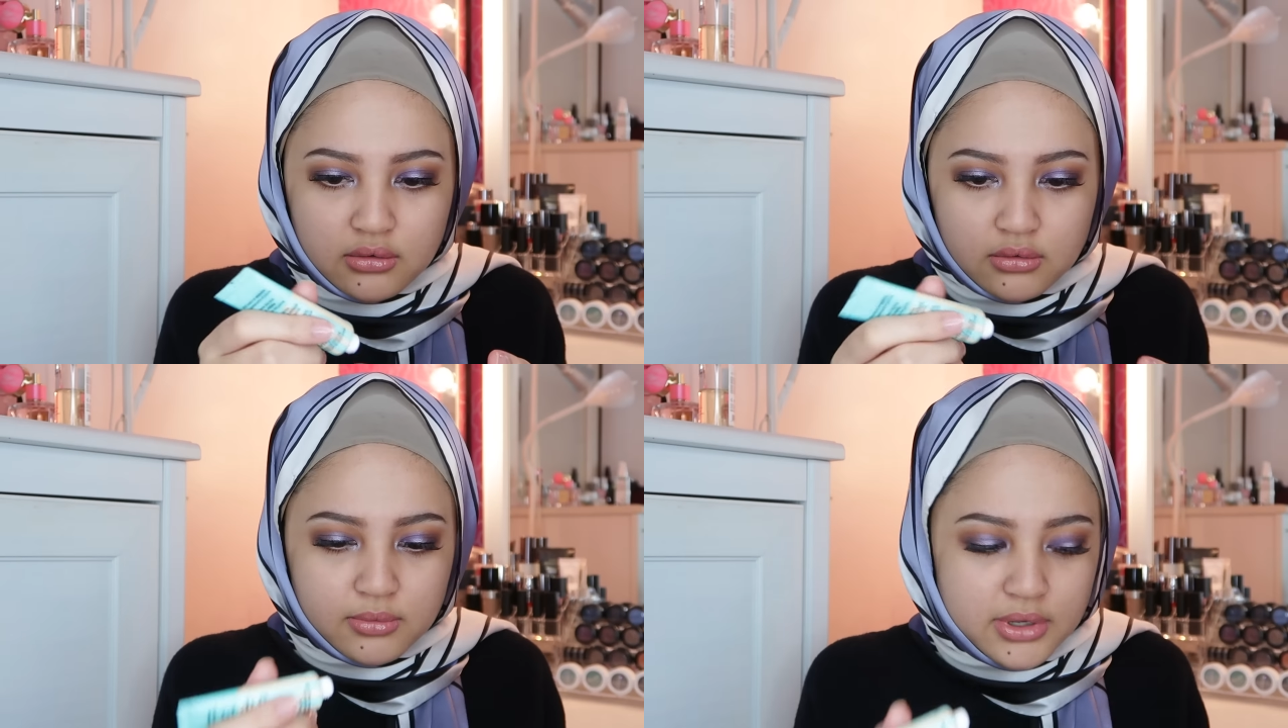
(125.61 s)

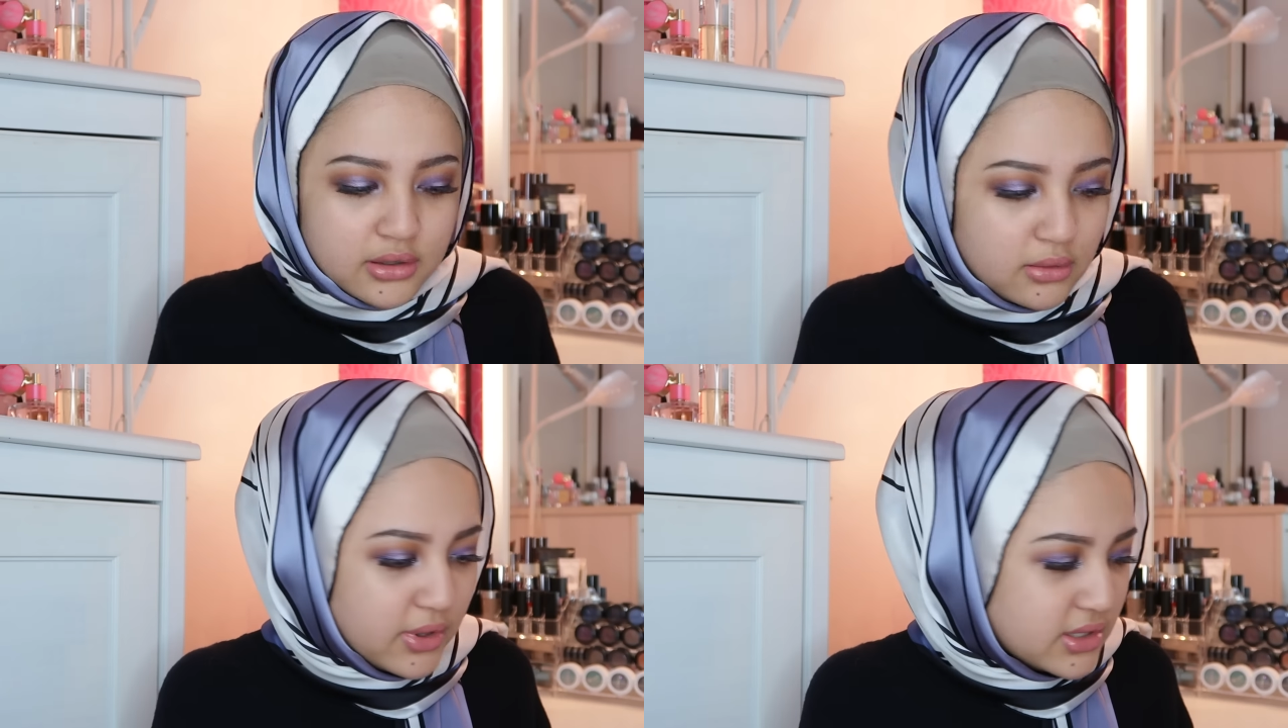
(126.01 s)
Oh my
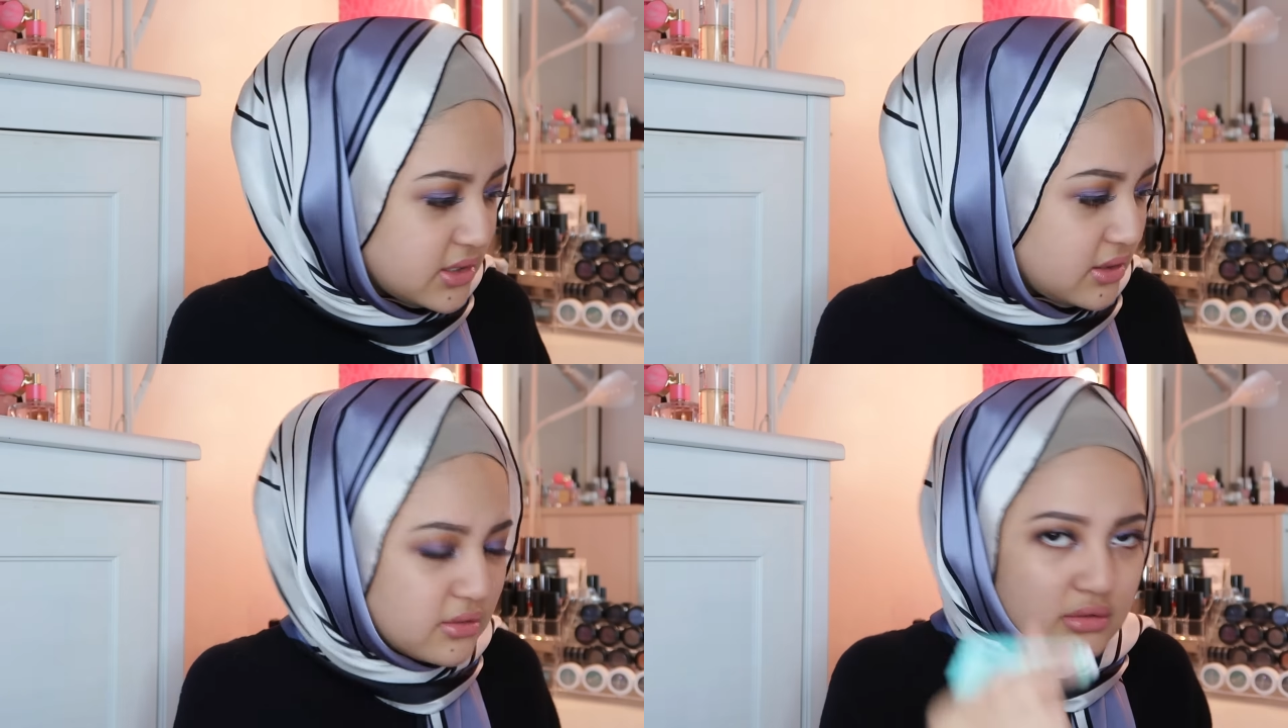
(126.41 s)
god, why
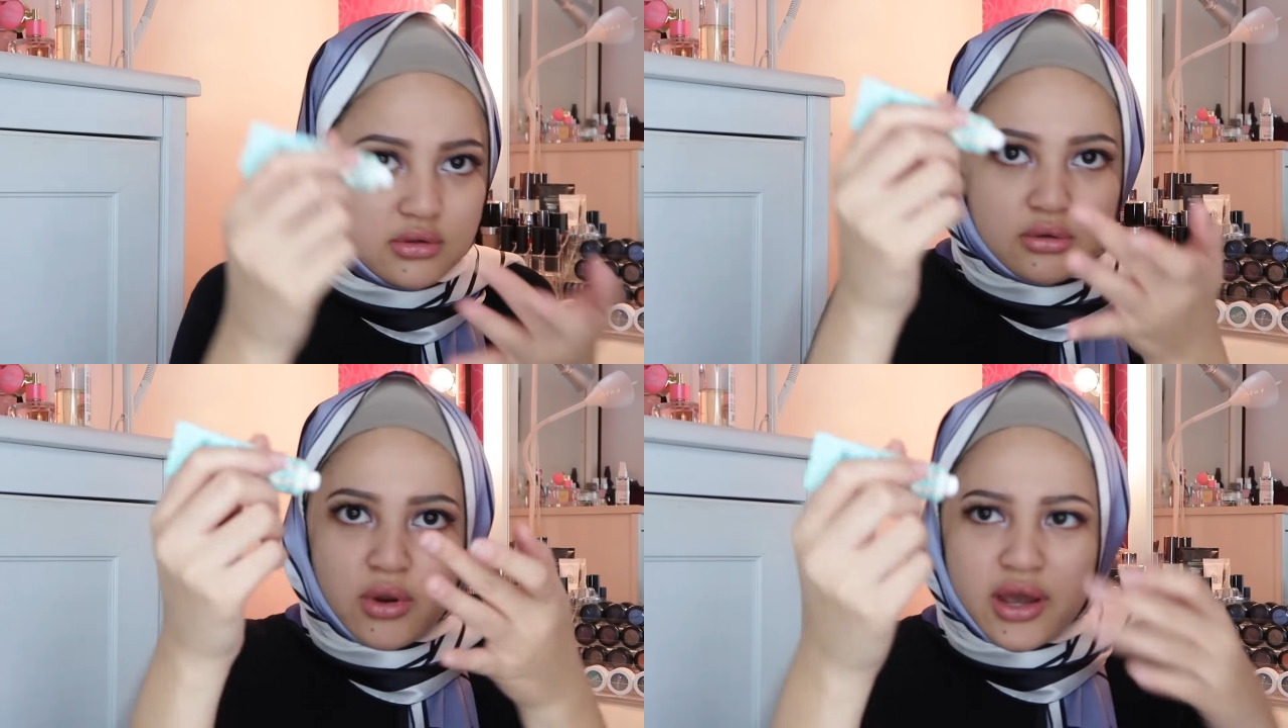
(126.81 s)
is it
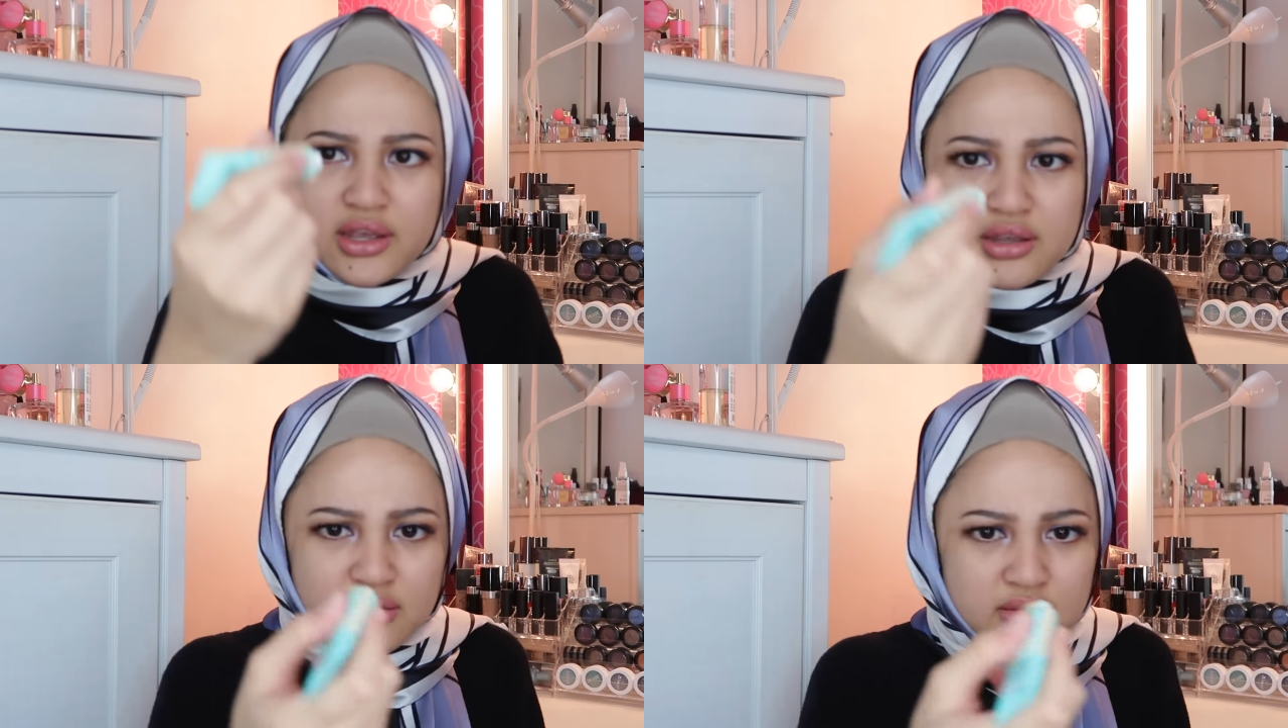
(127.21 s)

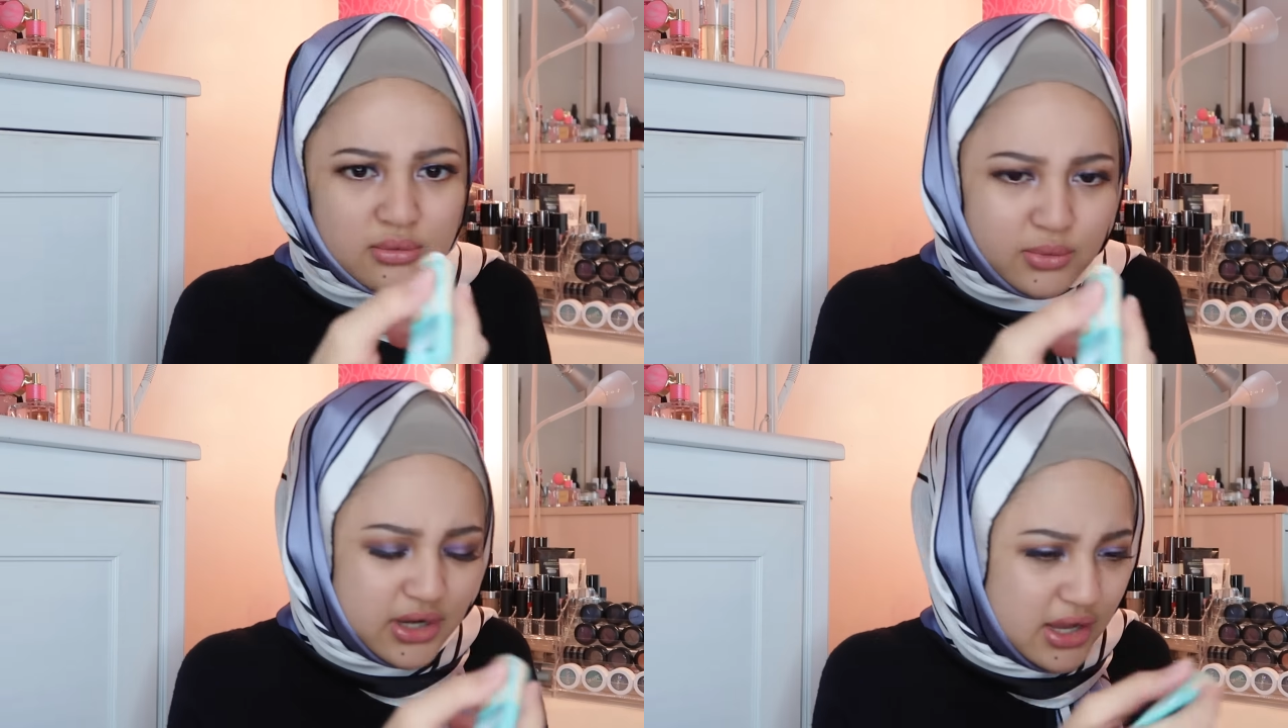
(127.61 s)
glowy?
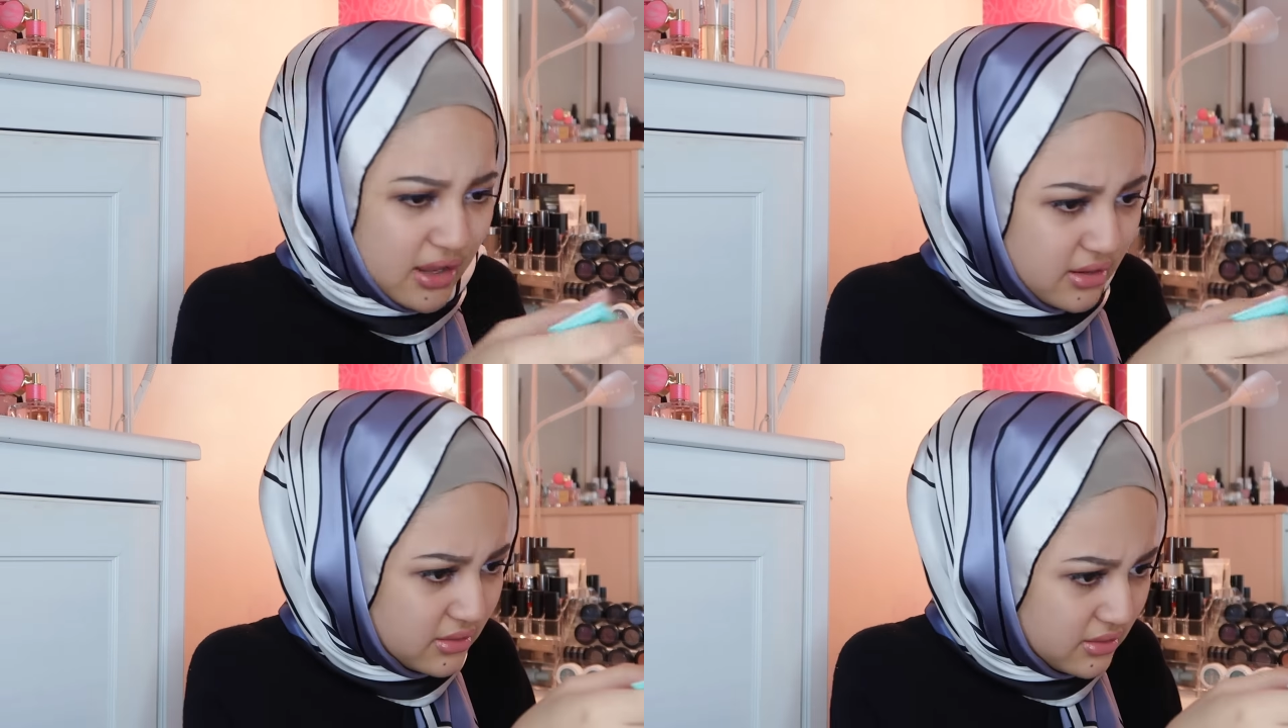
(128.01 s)
What the
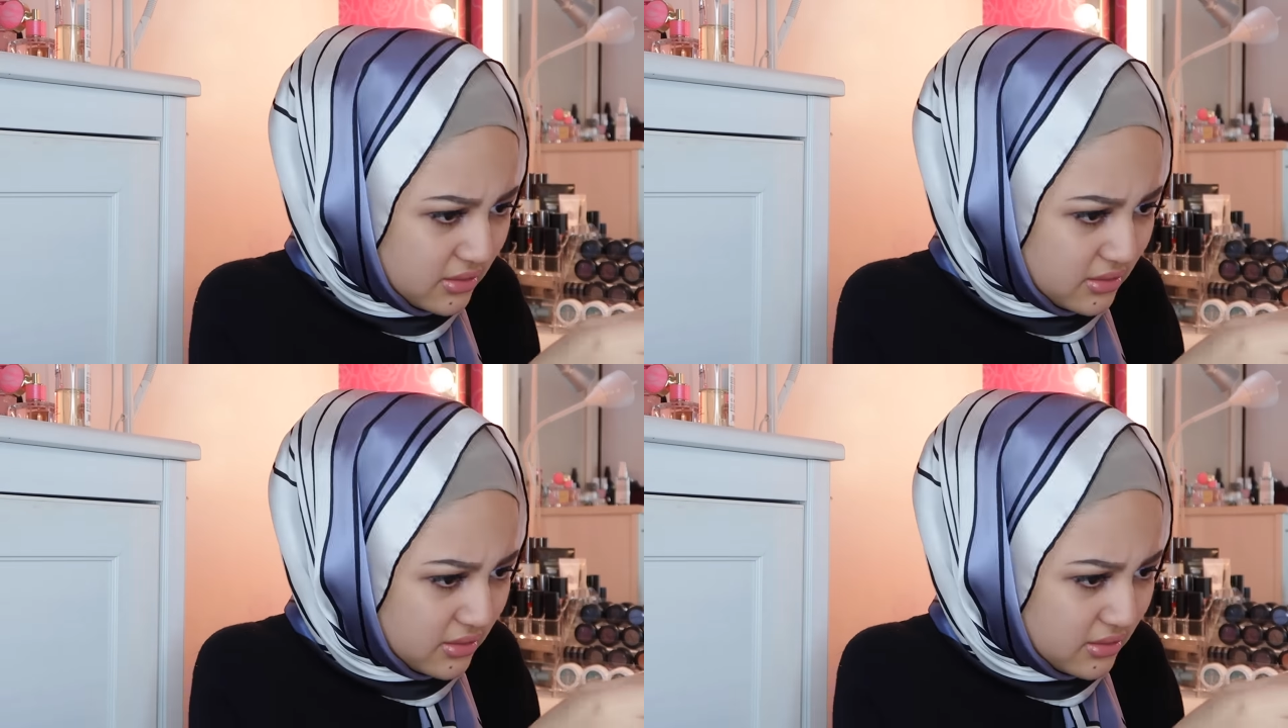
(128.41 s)
hell?